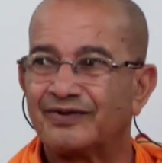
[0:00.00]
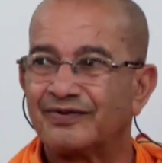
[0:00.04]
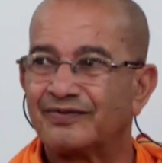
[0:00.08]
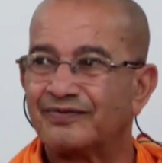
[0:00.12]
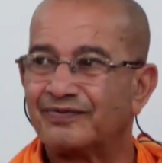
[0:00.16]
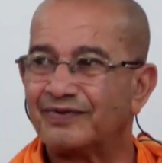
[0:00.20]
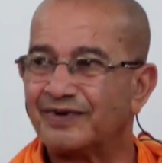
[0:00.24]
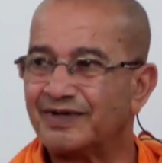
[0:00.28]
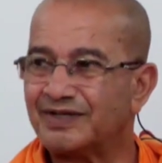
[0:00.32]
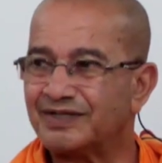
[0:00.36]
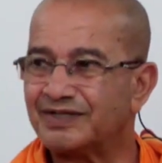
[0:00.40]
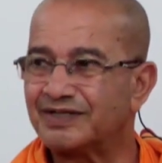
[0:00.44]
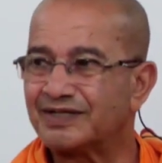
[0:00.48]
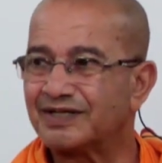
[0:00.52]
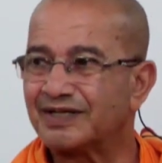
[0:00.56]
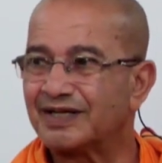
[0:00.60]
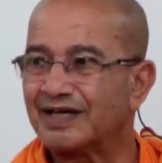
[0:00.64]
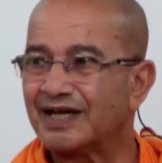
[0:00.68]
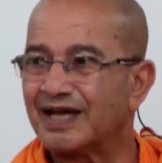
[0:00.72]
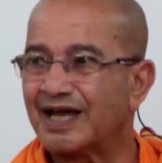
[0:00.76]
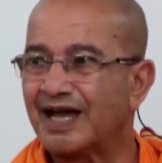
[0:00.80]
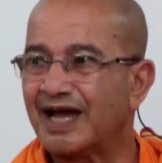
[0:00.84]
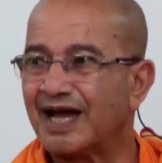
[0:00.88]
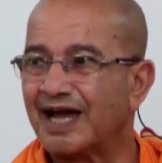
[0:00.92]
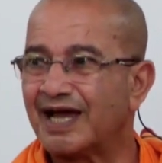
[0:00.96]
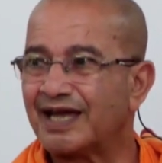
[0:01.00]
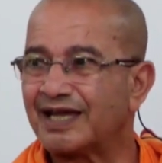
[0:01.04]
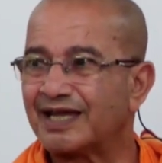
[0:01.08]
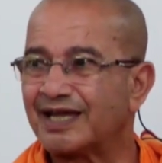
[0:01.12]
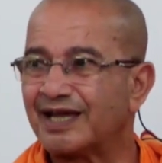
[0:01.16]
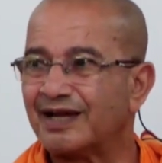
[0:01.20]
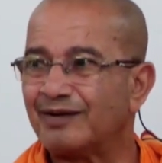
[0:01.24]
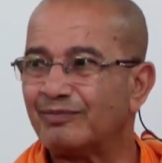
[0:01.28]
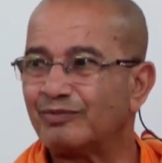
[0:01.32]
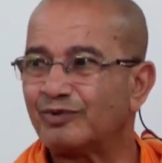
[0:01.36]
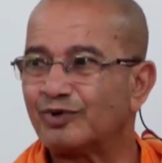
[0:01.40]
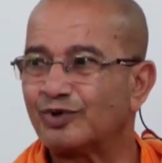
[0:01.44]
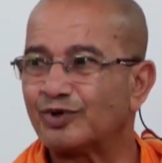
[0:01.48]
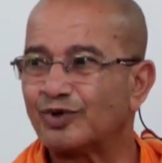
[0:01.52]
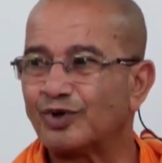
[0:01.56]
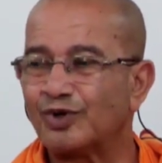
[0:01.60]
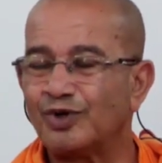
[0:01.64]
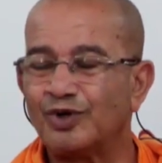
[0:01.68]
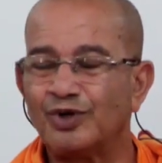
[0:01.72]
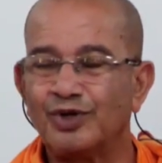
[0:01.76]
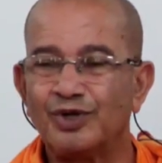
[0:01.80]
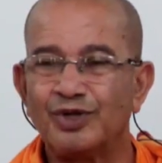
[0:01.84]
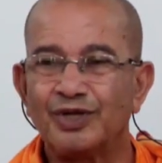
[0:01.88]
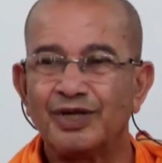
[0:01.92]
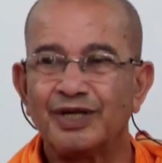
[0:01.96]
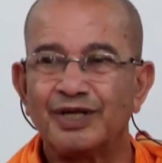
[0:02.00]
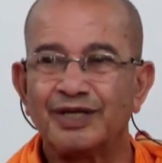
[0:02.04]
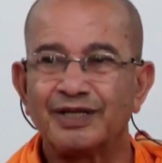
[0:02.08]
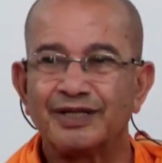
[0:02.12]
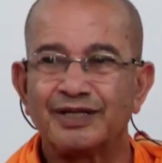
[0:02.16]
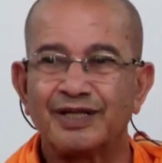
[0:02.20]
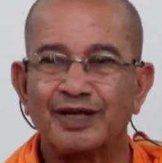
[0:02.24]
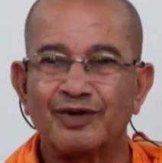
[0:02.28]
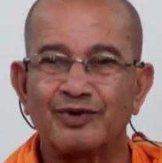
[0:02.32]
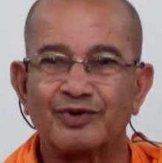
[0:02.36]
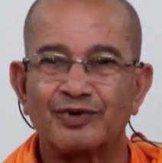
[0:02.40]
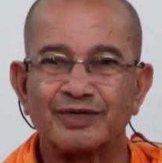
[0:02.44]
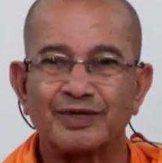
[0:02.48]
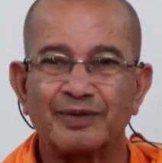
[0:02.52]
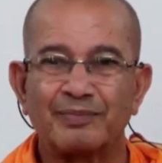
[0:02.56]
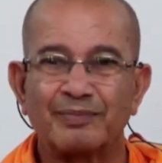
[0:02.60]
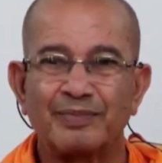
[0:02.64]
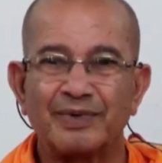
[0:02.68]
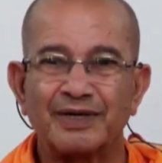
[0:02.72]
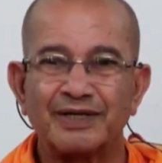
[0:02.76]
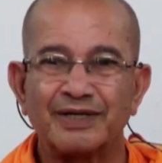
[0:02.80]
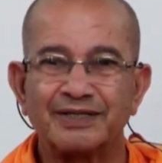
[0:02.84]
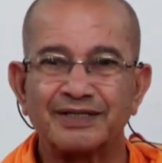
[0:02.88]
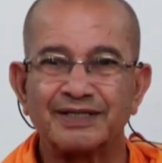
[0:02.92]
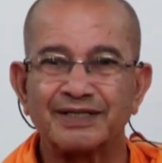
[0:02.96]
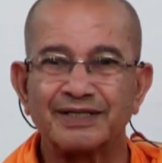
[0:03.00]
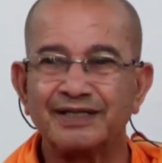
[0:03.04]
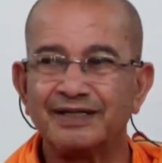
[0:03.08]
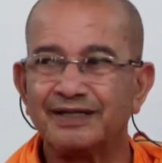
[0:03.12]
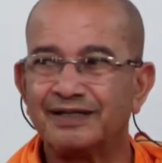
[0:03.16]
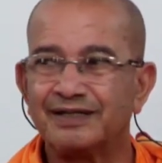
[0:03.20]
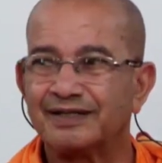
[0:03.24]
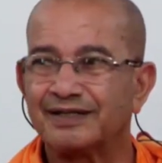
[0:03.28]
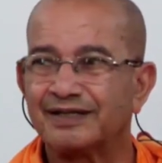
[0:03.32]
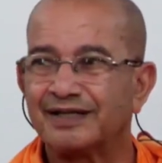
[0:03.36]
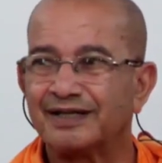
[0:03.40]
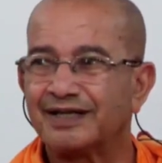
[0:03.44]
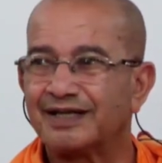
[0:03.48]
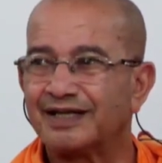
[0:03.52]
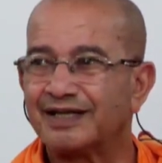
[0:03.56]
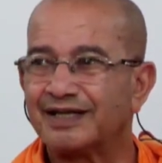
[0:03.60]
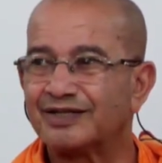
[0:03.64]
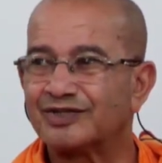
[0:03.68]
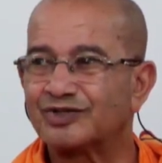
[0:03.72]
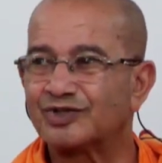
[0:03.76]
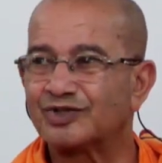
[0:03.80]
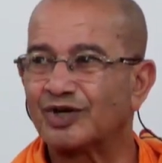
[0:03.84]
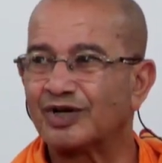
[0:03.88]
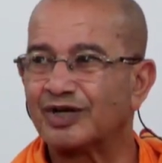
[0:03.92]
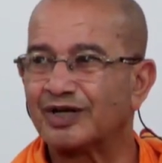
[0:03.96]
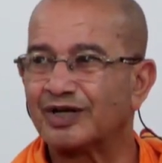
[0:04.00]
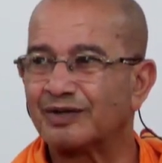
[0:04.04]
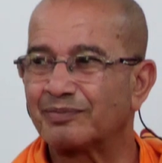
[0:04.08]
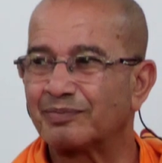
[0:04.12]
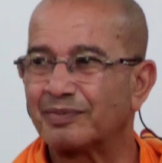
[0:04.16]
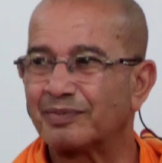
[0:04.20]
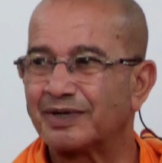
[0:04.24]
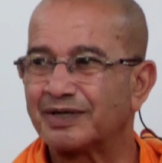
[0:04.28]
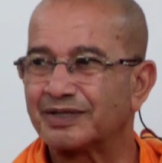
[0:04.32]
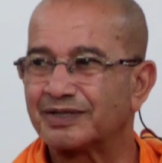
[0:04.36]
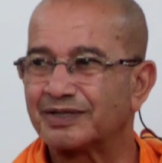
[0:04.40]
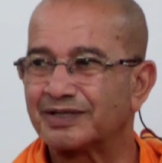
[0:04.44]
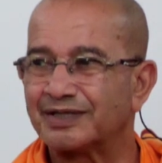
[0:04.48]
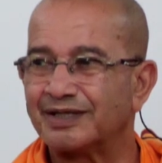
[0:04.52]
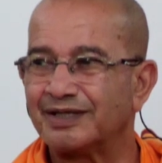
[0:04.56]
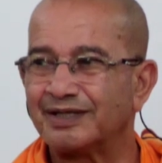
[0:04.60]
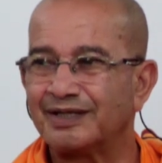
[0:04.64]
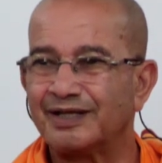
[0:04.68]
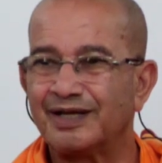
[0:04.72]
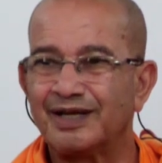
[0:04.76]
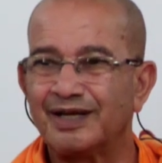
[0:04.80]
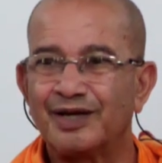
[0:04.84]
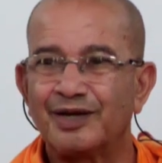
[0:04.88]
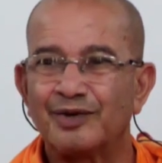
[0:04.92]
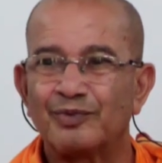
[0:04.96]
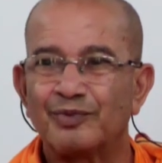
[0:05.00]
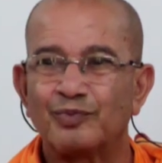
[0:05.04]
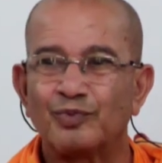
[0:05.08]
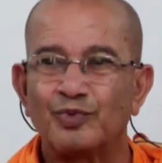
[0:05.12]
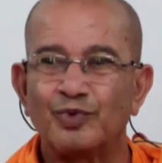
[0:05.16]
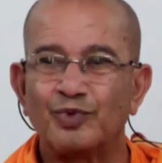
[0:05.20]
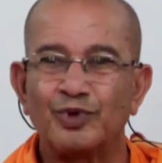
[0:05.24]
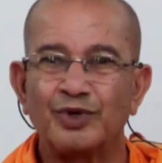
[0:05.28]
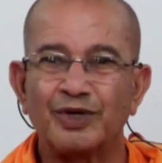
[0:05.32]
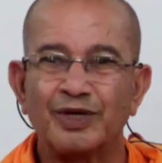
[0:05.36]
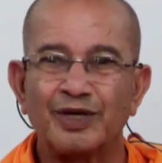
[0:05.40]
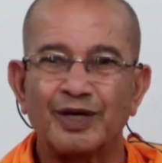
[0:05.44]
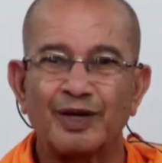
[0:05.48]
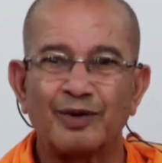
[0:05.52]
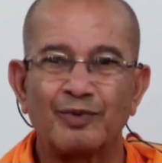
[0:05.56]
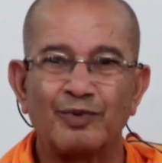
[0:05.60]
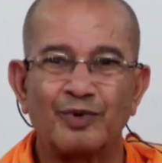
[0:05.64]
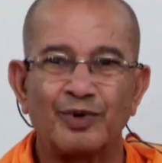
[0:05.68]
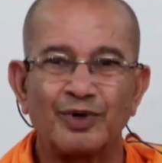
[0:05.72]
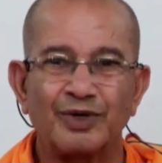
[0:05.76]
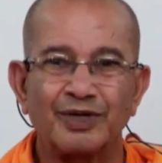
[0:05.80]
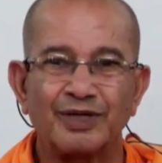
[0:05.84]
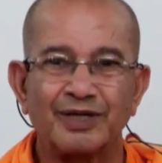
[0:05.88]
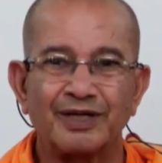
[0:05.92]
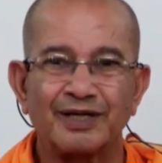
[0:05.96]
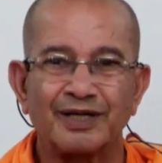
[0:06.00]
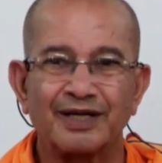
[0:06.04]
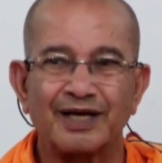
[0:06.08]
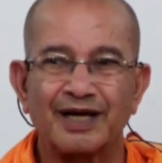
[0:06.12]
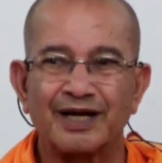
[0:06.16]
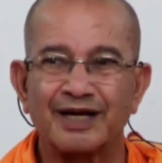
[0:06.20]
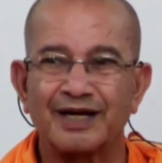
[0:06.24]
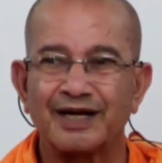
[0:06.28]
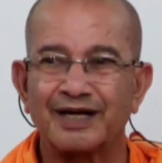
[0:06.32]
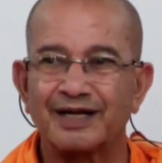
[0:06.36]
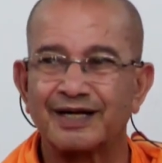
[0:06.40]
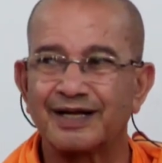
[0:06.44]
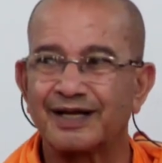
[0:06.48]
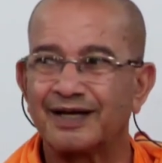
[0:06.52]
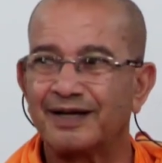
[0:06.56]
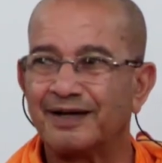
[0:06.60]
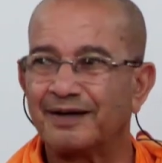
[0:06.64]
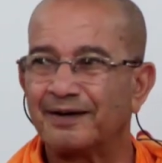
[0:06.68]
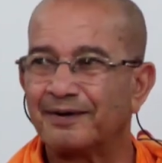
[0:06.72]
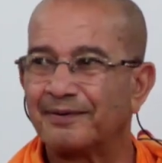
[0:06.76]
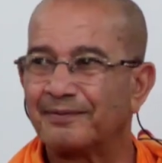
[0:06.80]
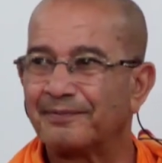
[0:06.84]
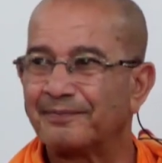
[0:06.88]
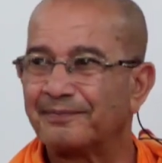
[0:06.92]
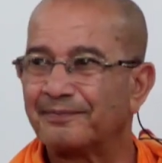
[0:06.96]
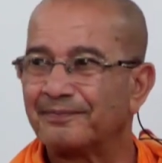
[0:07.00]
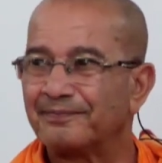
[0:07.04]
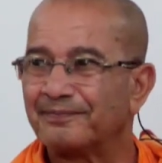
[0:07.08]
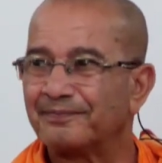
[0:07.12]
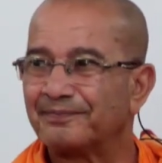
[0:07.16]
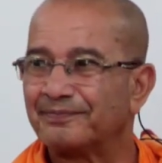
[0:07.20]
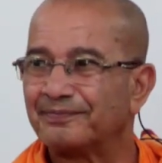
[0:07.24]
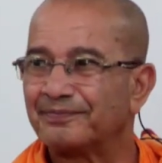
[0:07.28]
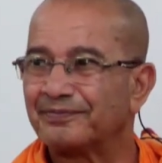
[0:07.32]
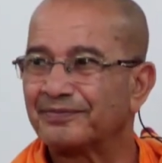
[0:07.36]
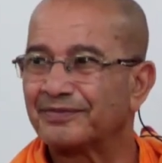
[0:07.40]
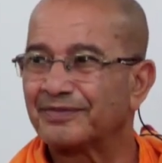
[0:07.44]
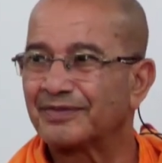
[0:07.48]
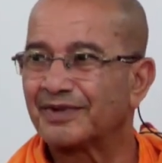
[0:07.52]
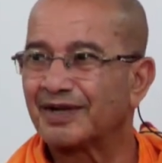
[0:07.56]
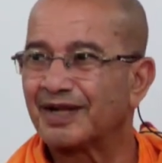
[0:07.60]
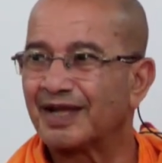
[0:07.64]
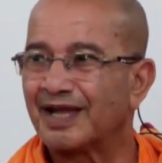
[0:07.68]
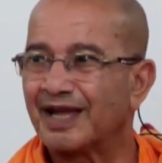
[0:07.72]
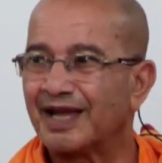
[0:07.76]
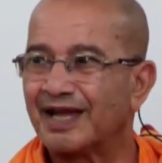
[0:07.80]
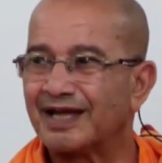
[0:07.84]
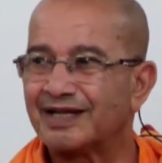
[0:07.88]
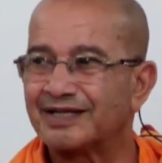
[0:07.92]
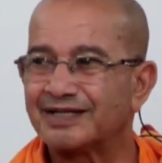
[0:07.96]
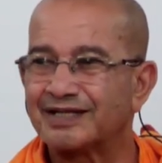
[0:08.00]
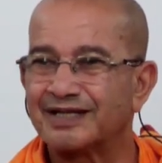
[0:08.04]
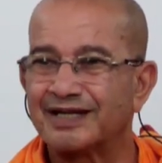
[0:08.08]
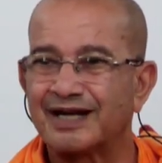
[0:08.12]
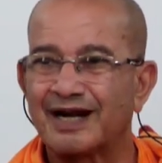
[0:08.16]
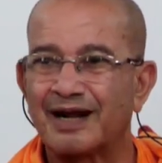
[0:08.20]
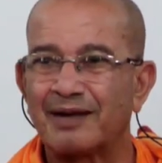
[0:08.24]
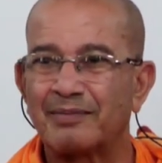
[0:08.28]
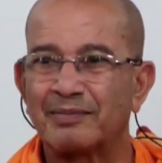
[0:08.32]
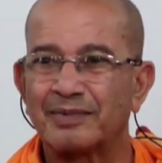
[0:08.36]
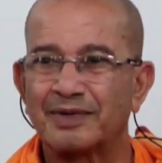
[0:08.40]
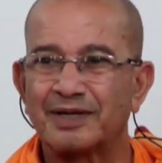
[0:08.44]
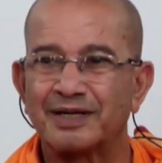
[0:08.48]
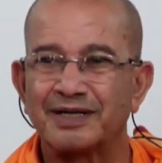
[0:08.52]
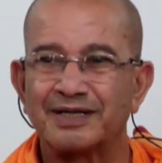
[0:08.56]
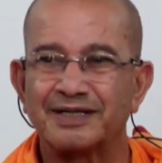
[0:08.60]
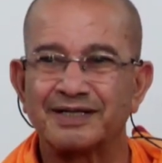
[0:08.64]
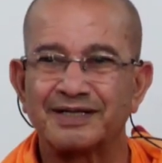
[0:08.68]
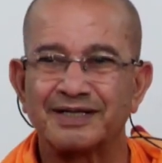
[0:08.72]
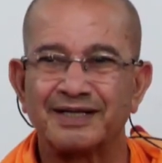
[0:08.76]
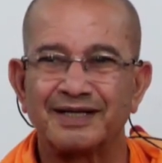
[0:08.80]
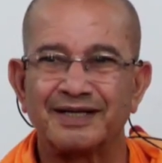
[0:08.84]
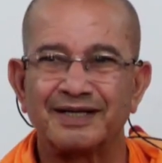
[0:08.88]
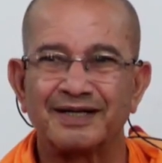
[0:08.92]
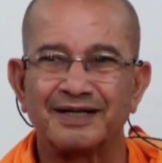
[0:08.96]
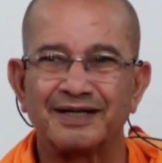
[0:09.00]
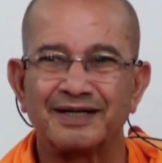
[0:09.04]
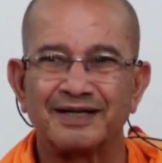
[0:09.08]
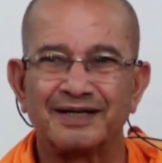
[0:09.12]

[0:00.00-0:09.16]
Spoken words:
First I came to know there was a person, historic person, moving about in Calcutta as Sri Ramakrishna.